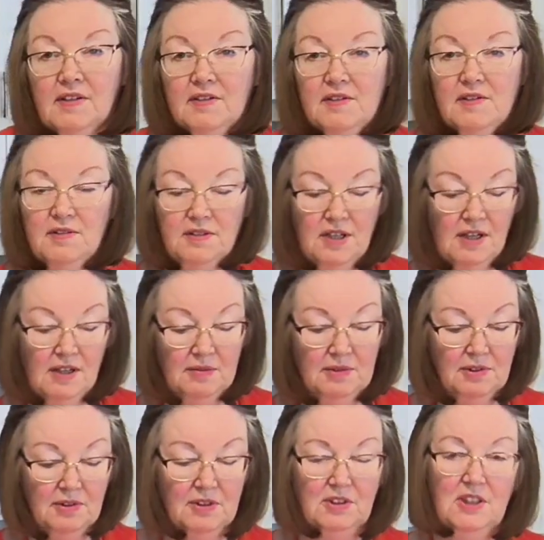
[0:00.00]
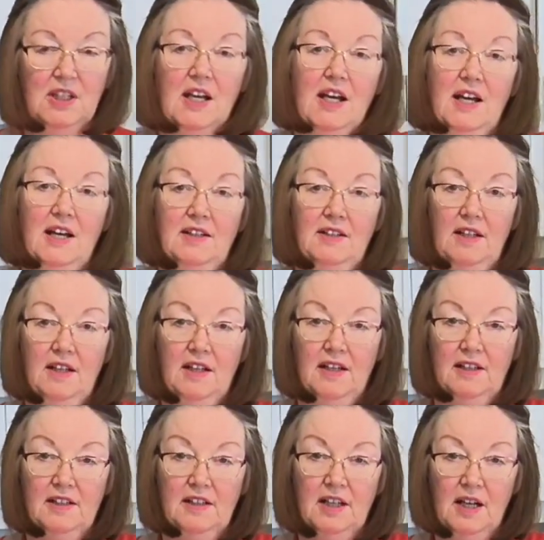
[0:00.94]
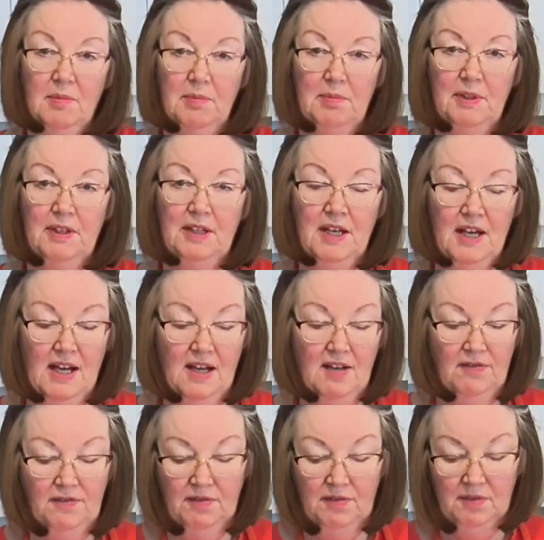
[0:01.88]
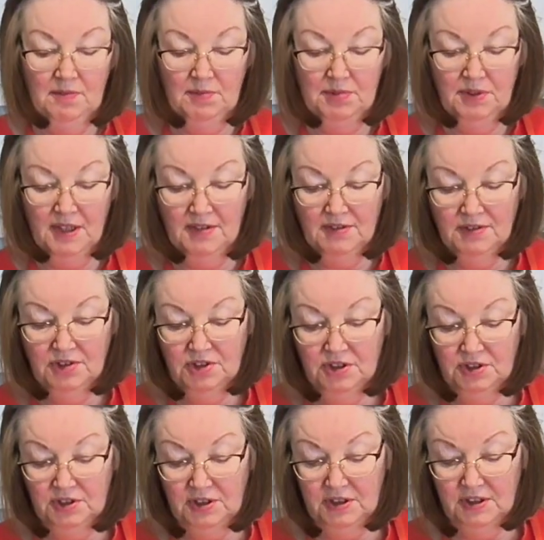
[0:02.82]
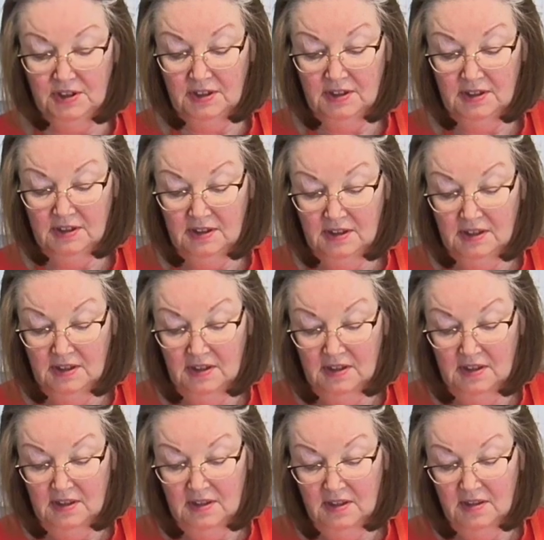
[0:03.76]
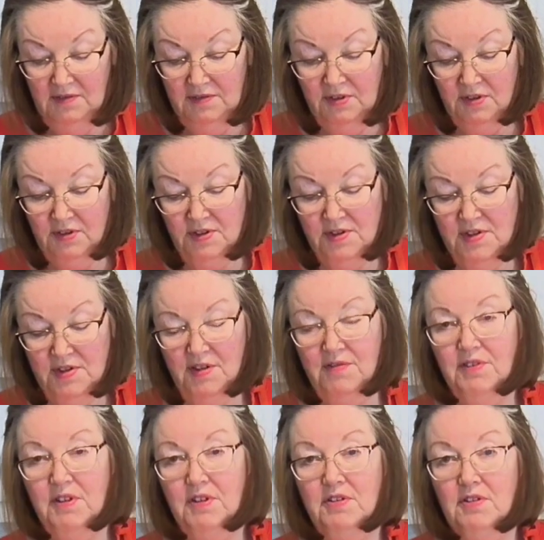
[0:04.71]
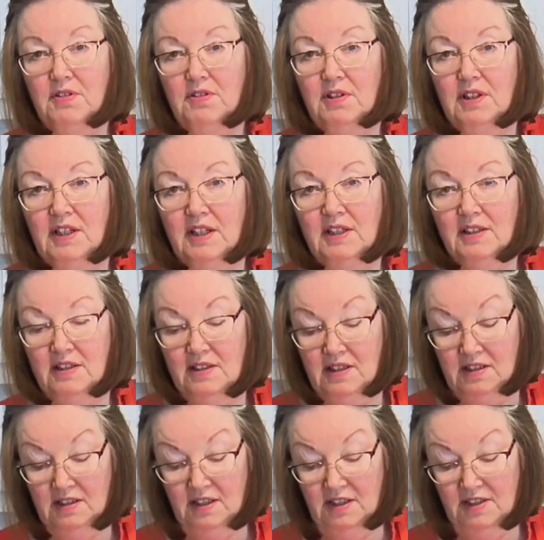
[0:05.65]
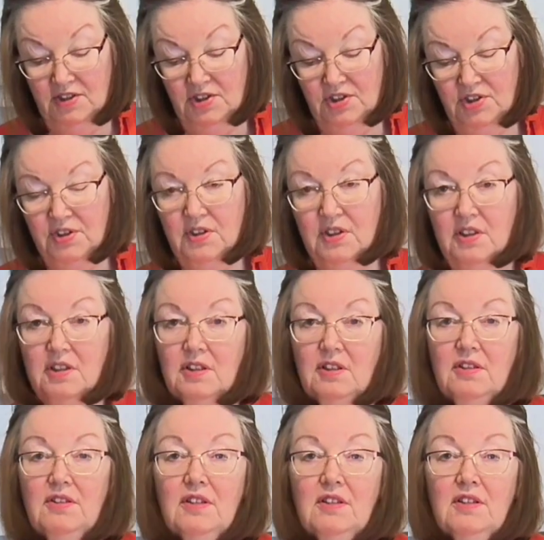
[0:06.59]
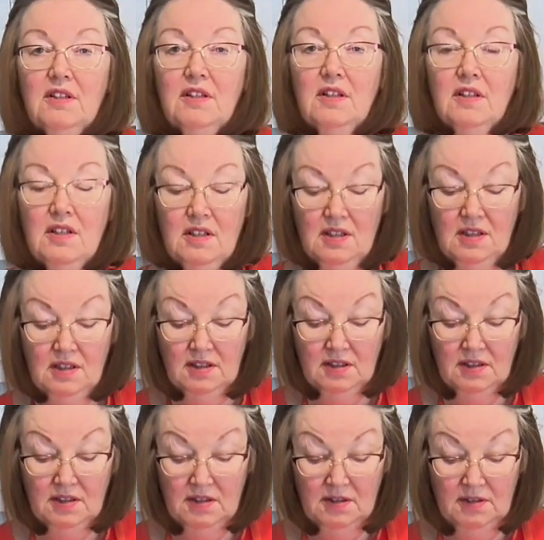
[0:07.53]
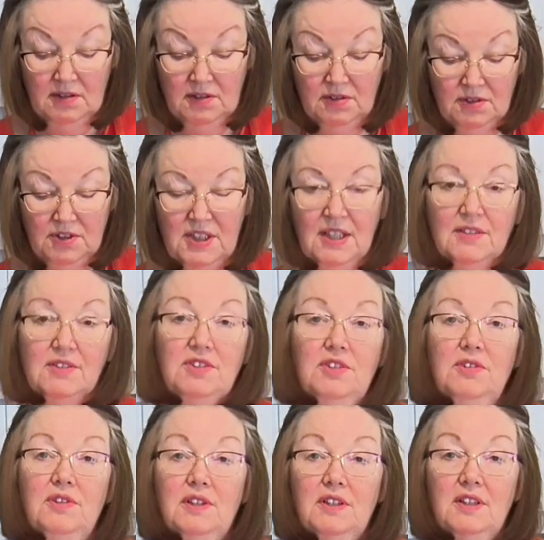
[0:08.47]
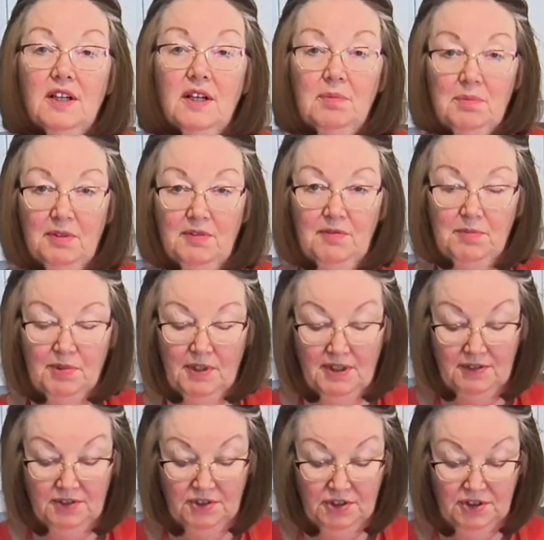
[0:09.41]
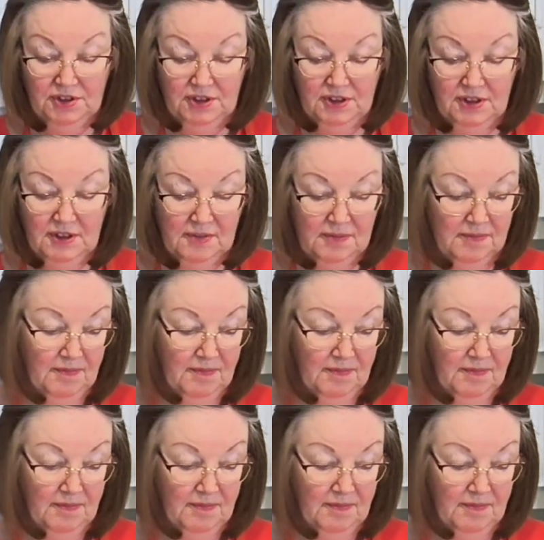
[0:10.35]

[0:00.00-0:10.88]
So now I'm going to add 1.5 cups brown sugar. Of course, if you don't like a lot of sugar, you can go down to 1 cup of brown sugar.